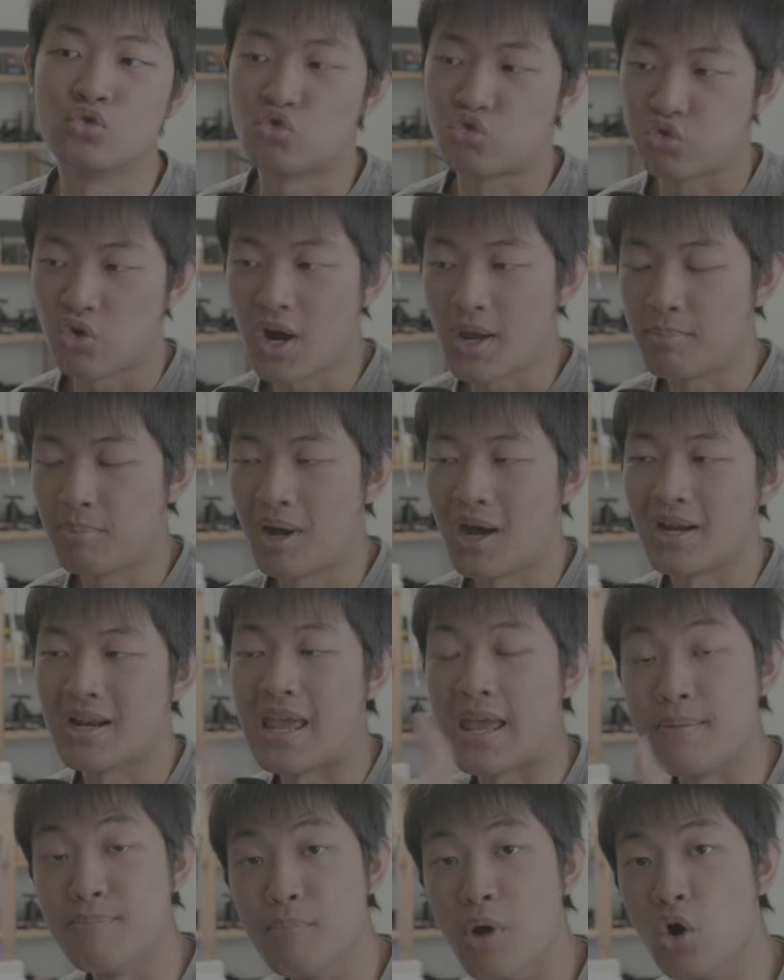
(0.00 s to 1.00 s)
tripod
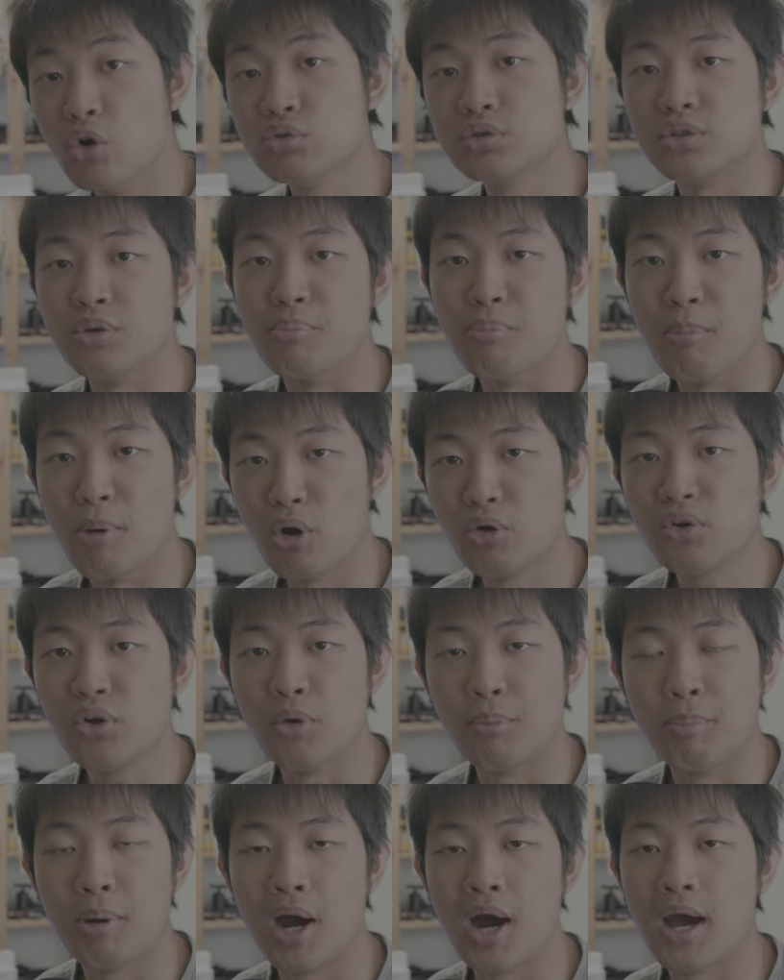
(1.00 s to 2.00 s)
and also
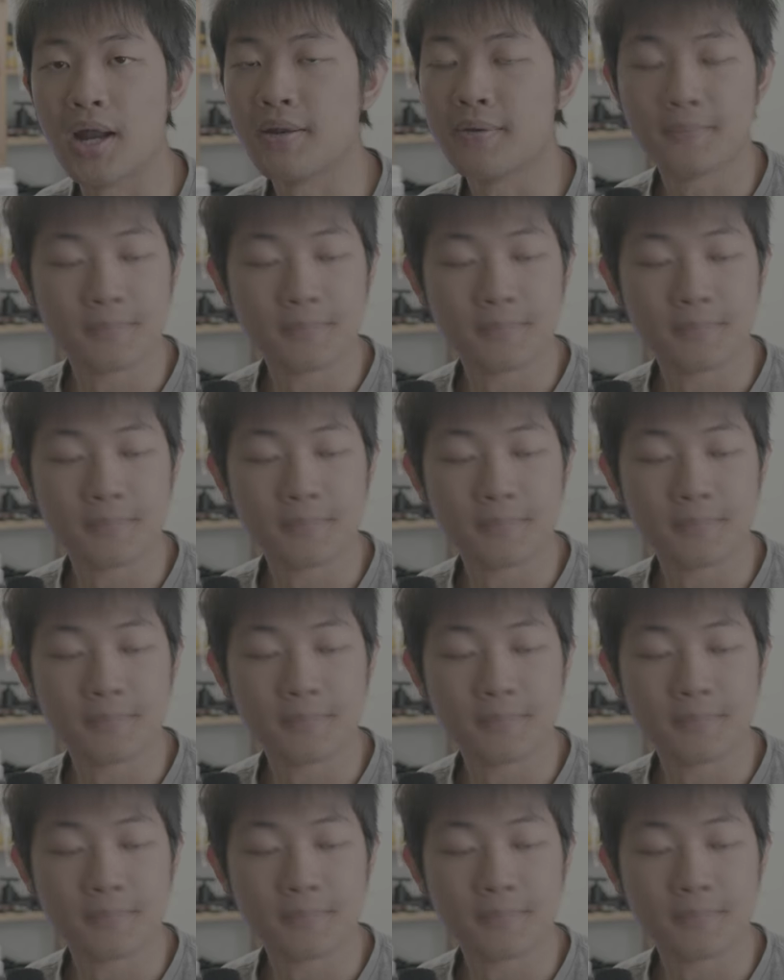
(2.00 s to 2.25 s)
monopod.